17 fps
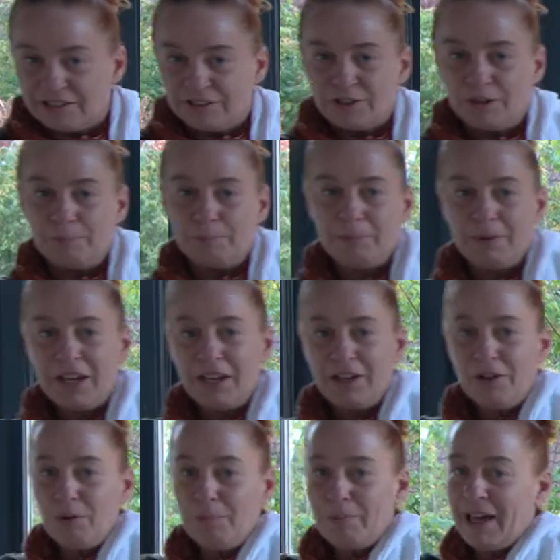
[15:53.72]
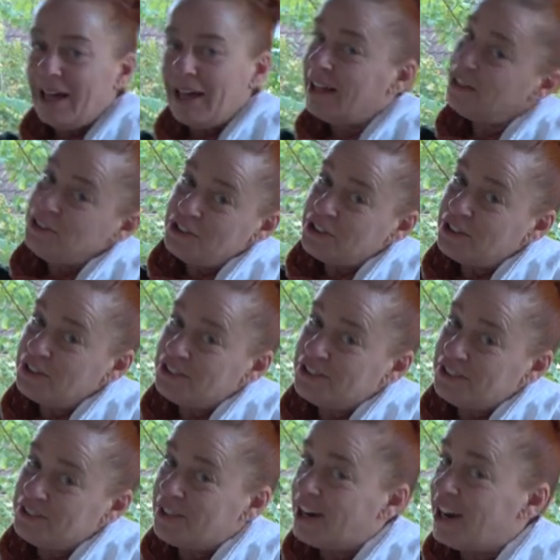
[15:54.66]
The mailman
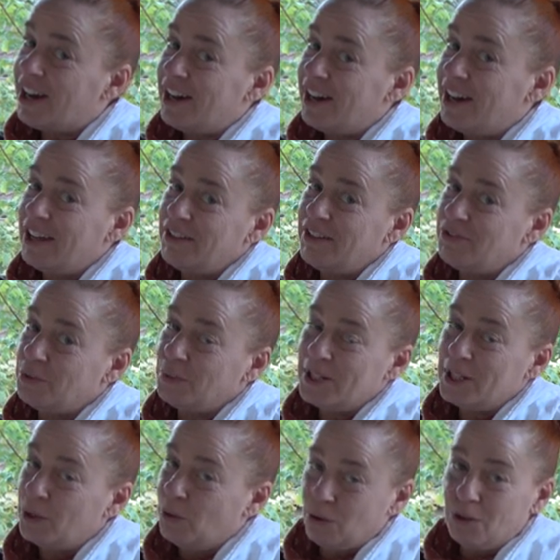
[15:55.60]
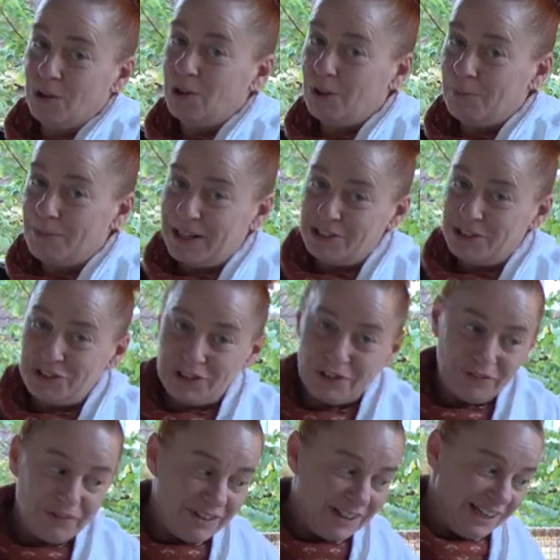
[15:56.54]
just arrived with a whole bunch
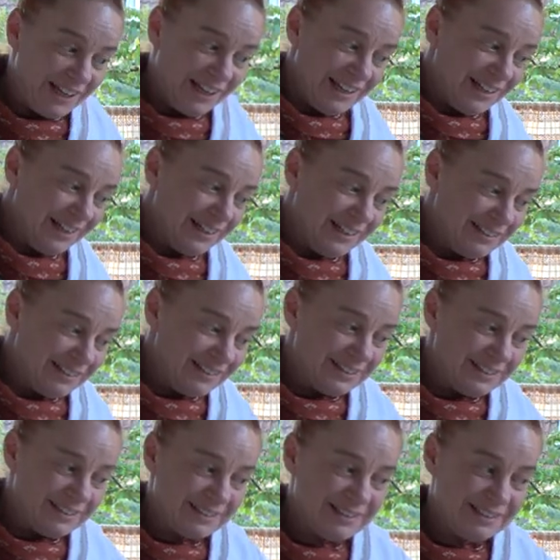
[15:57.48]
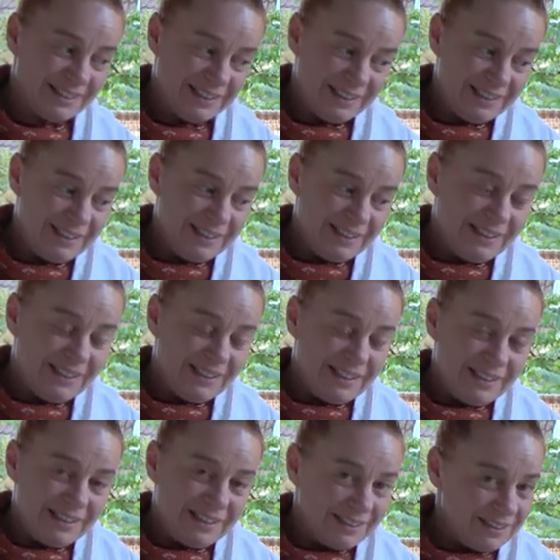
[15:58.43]
of things.
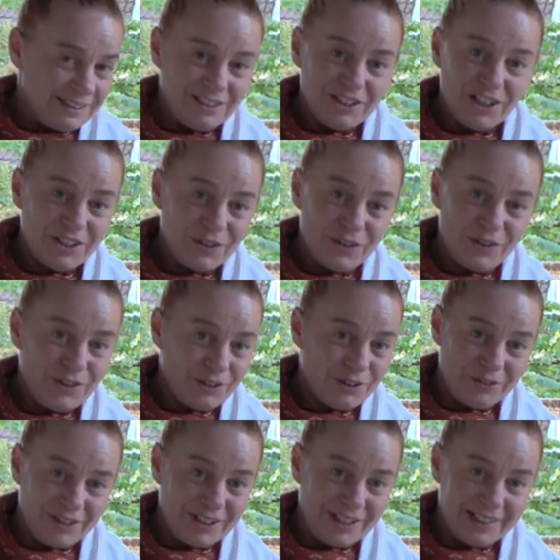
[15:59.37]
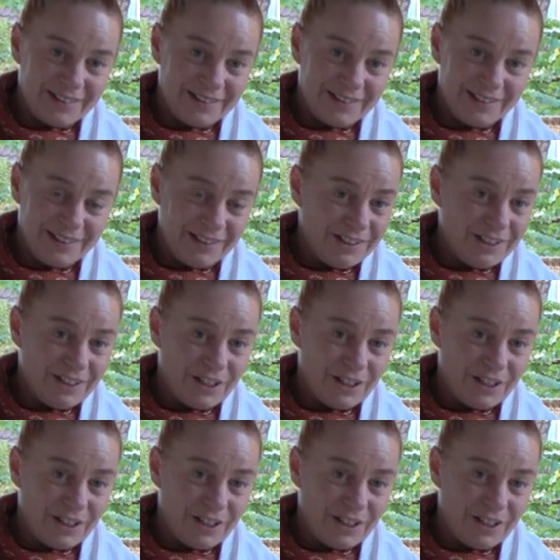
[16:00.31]
This is not all of it.